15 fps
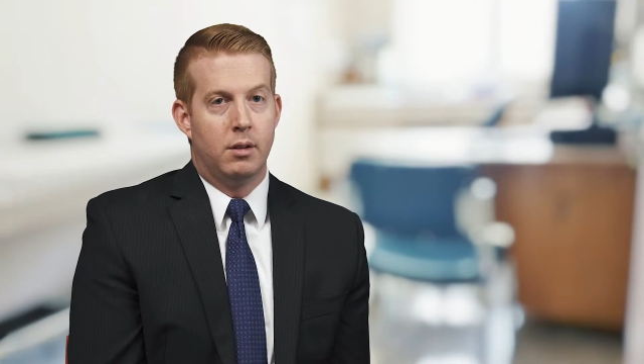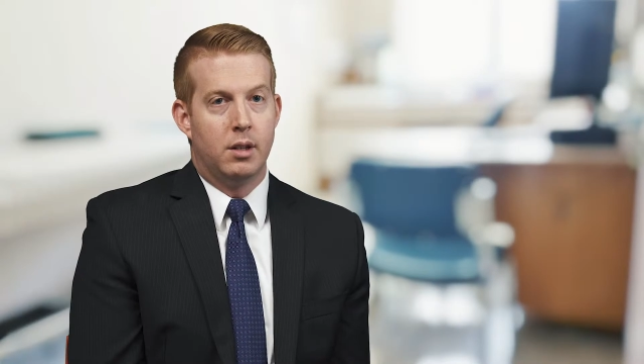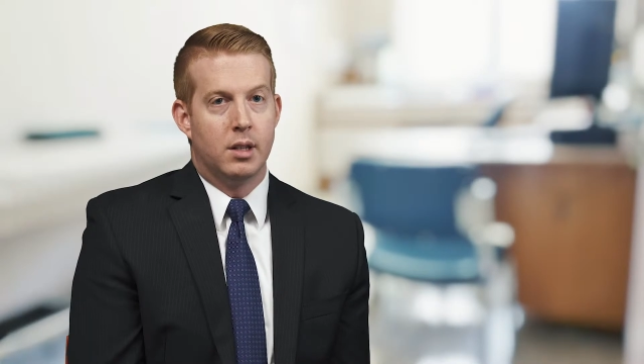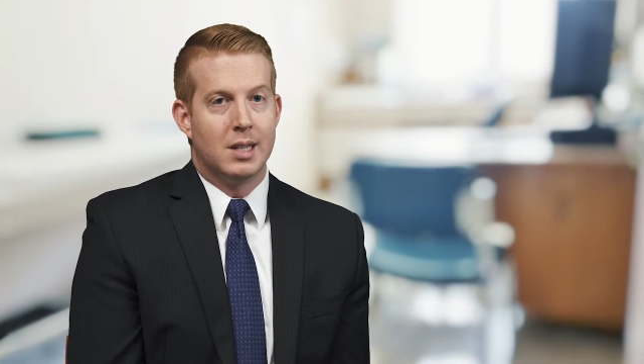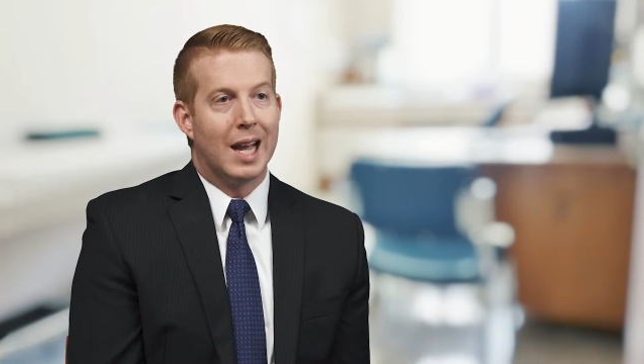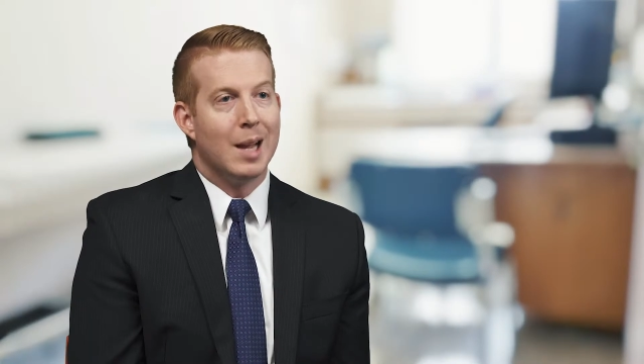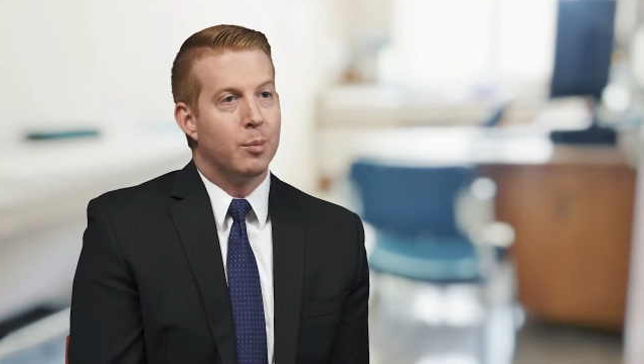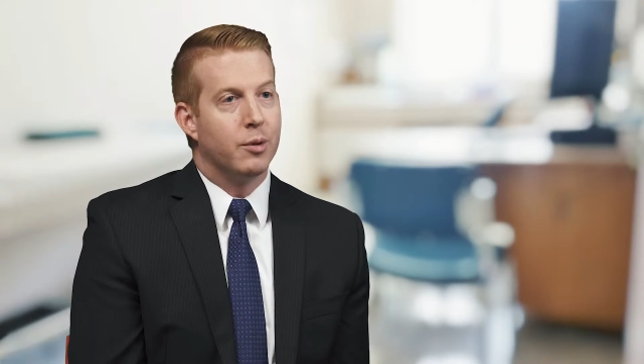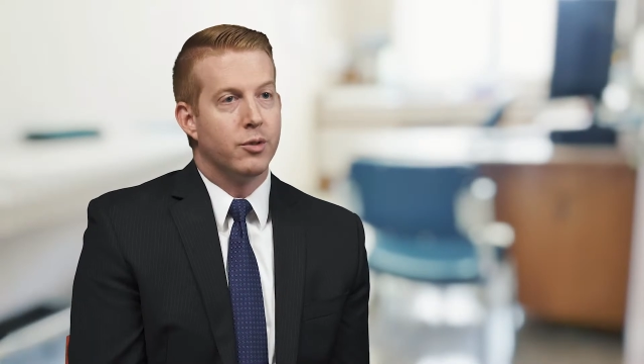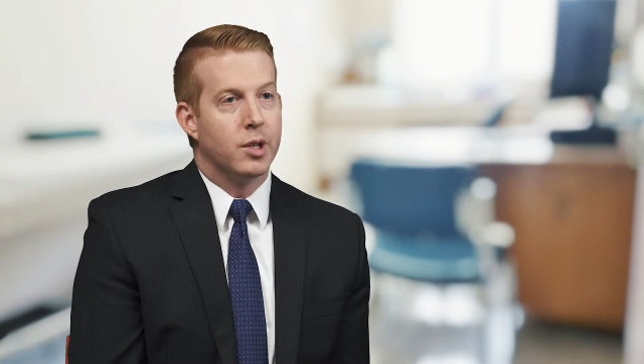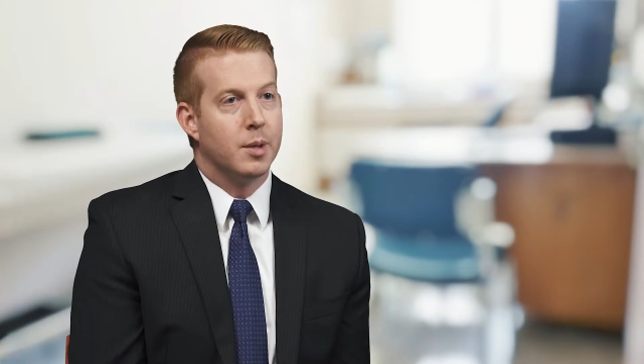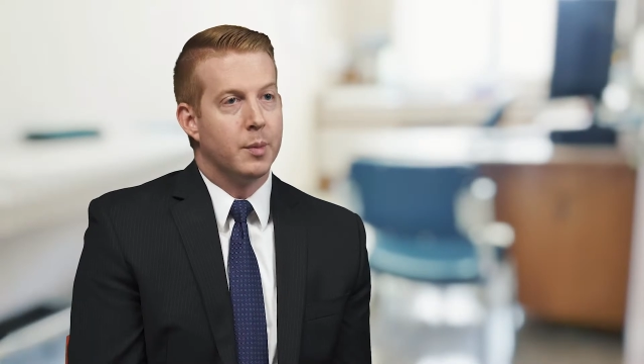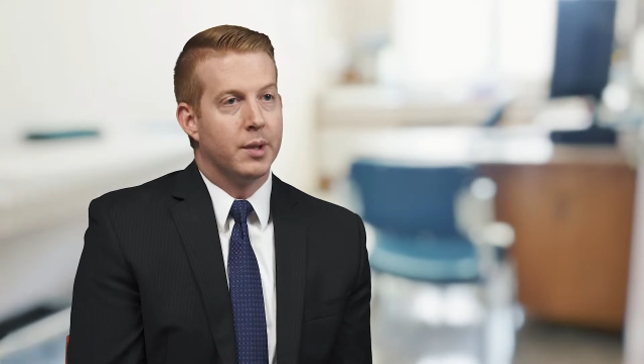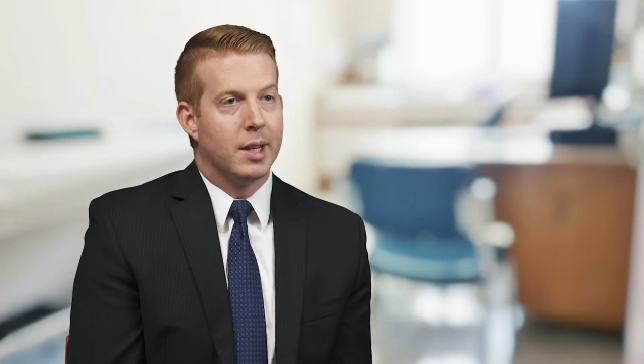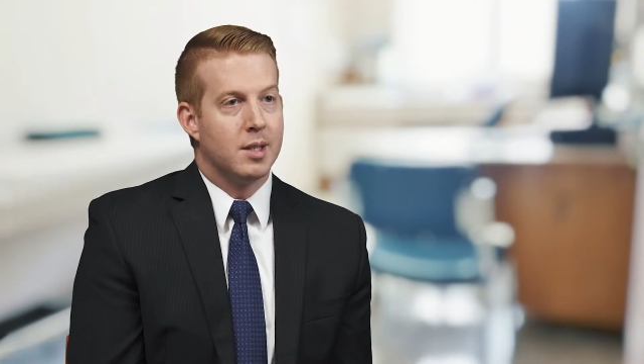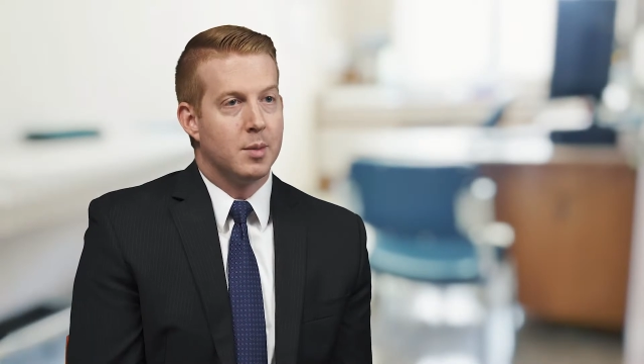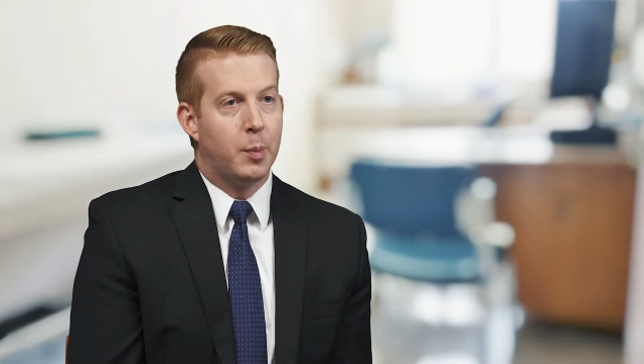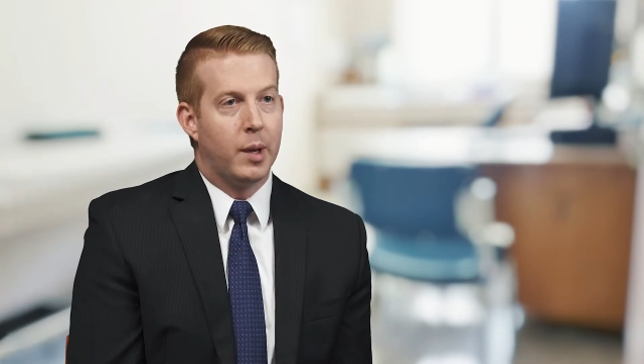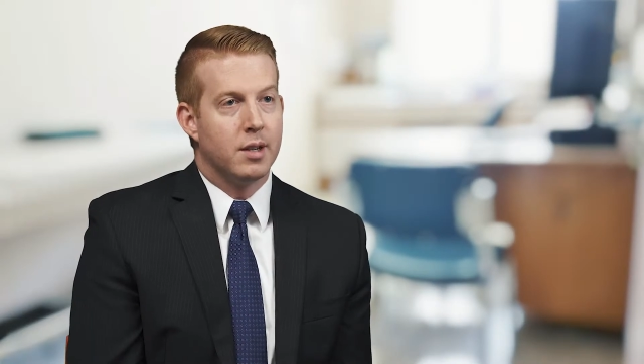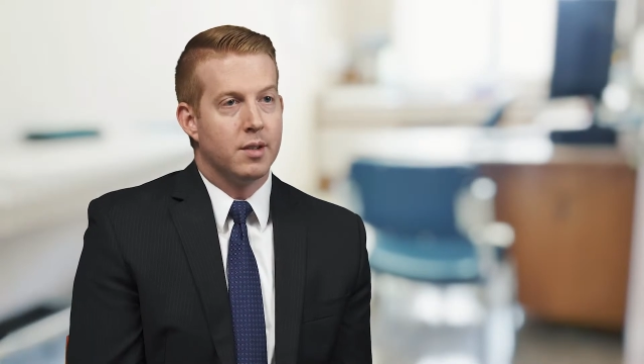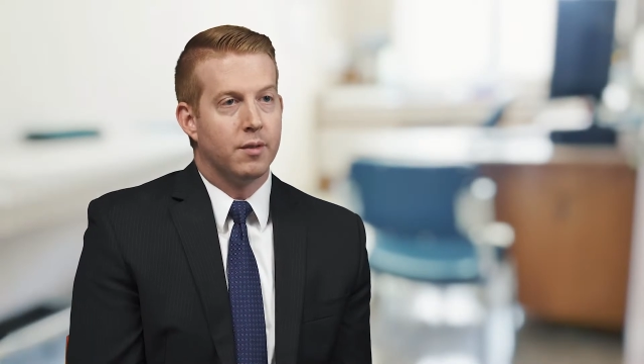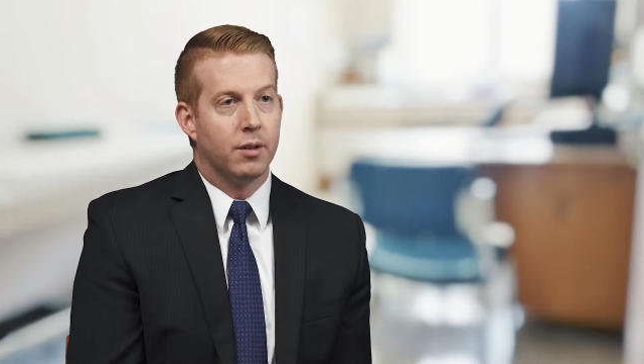the type of treatment that's
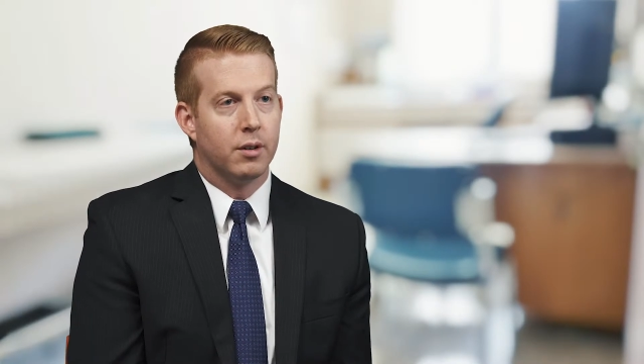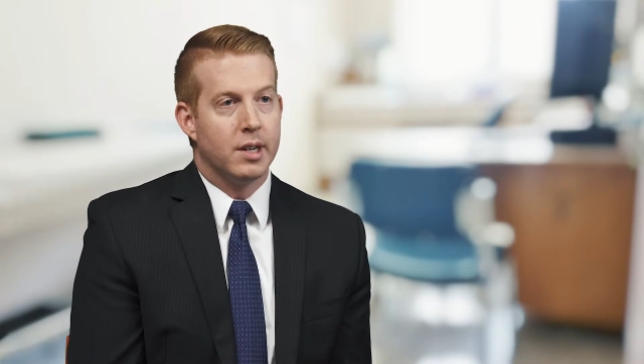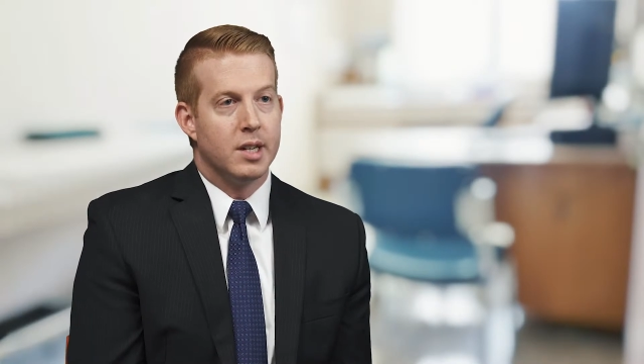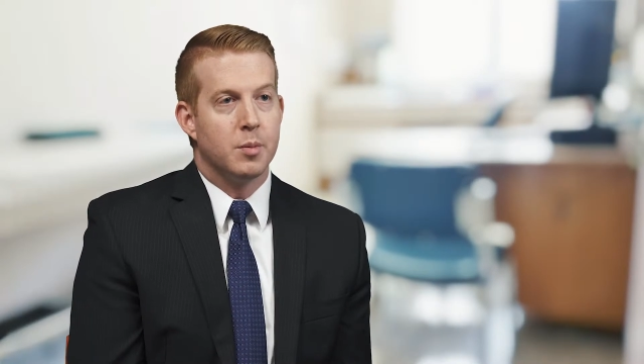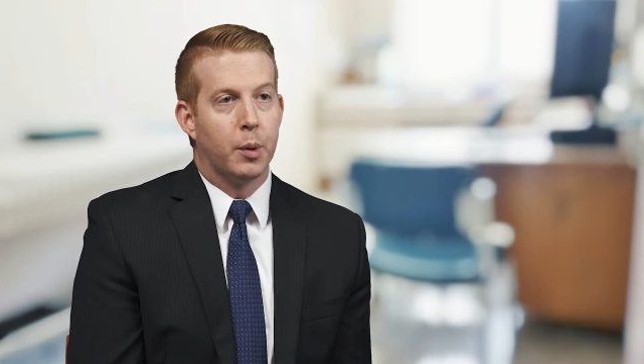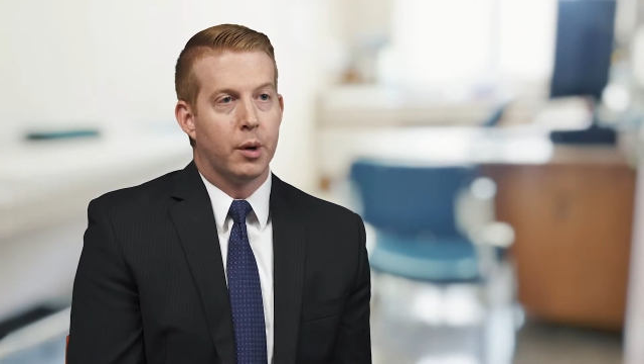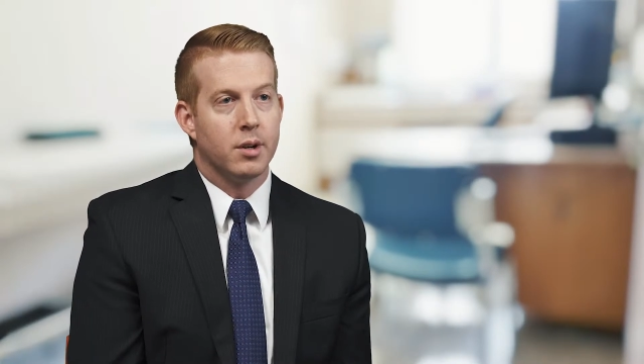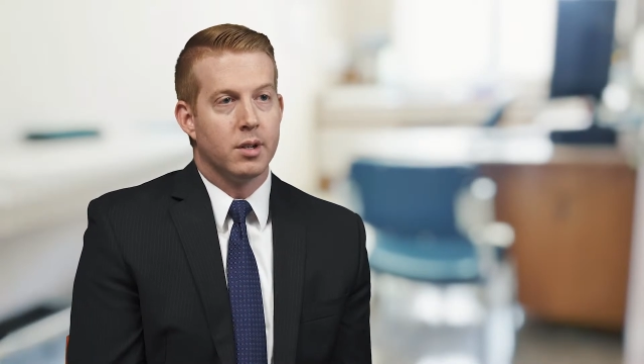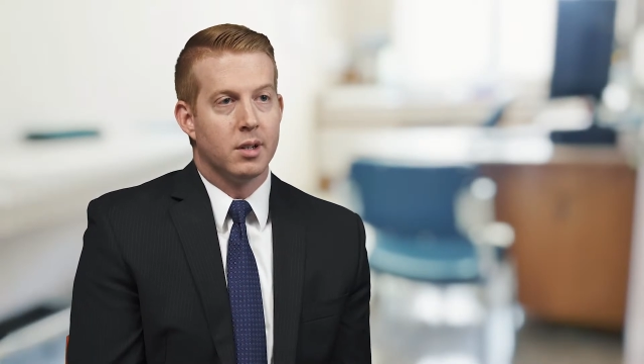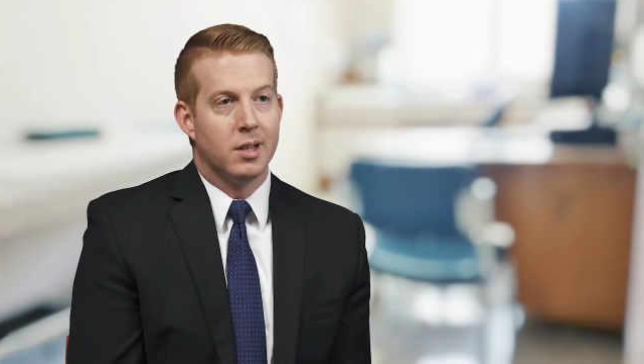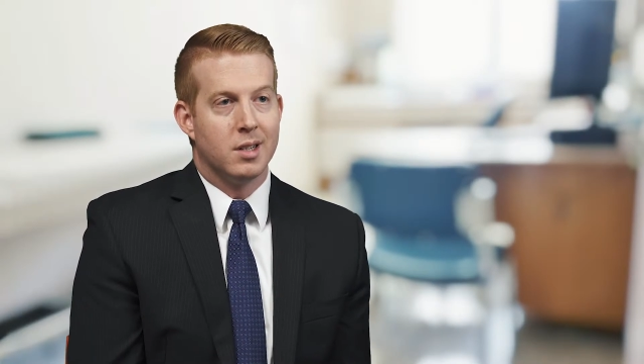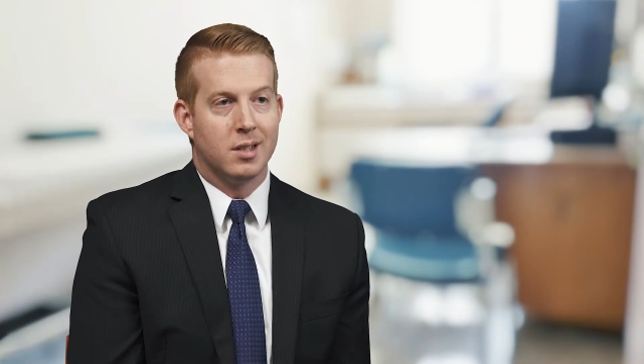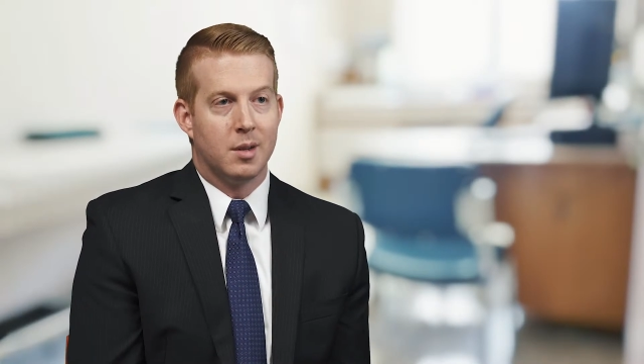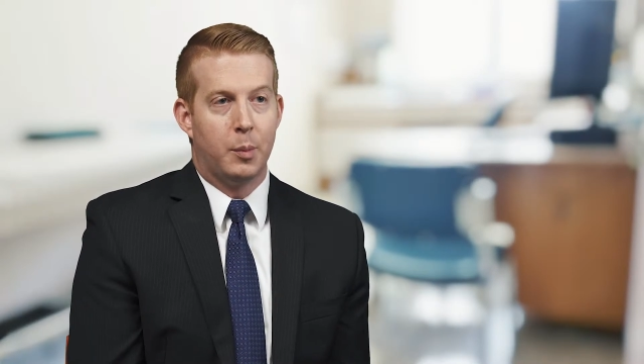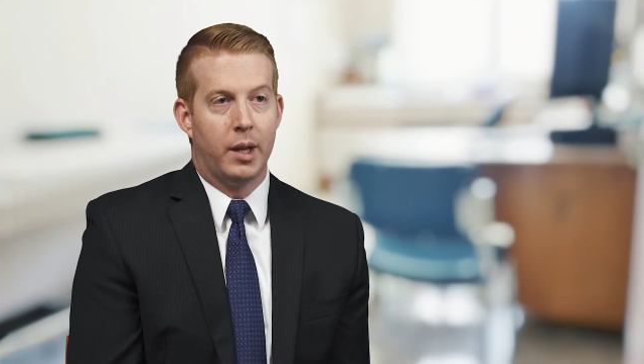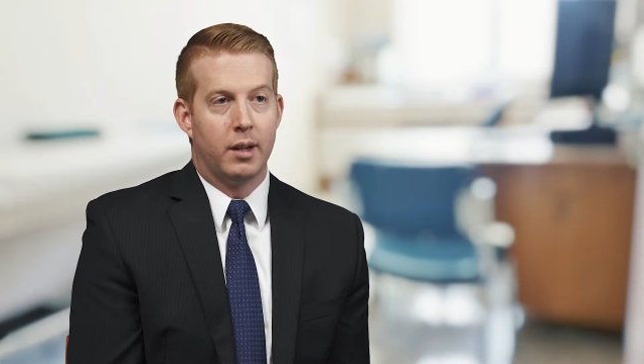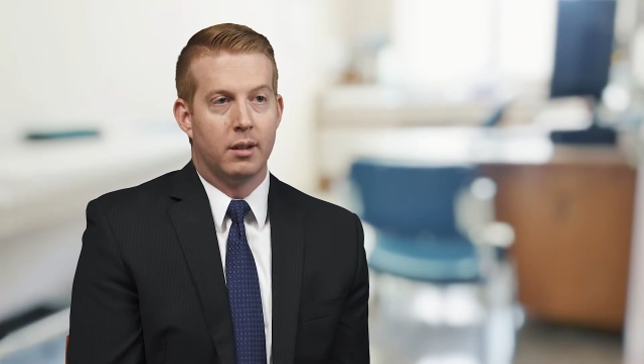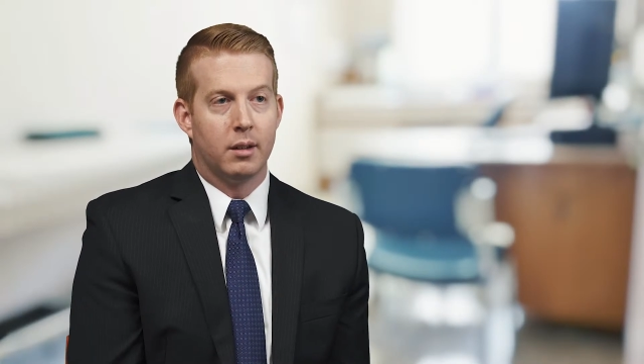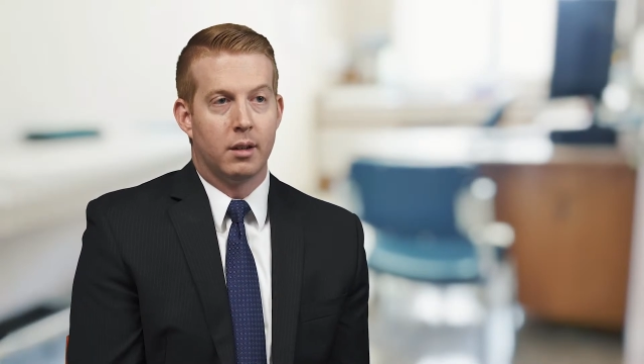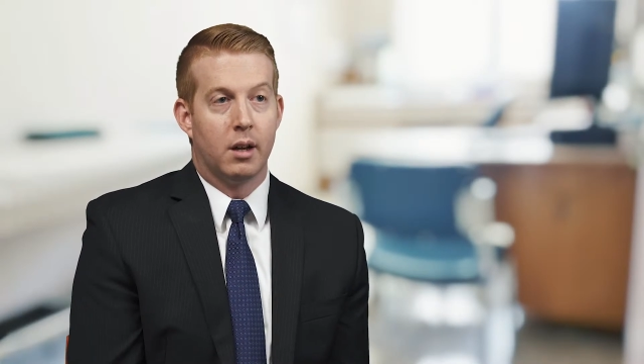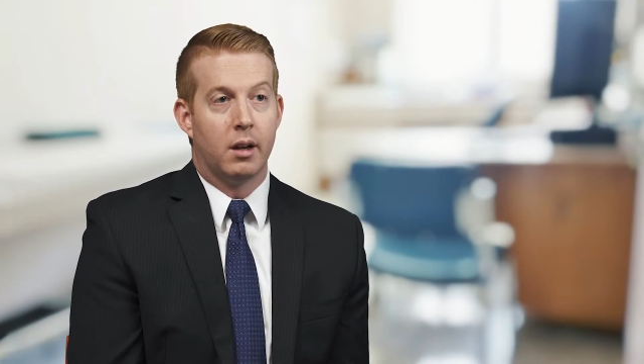best for each person is dependent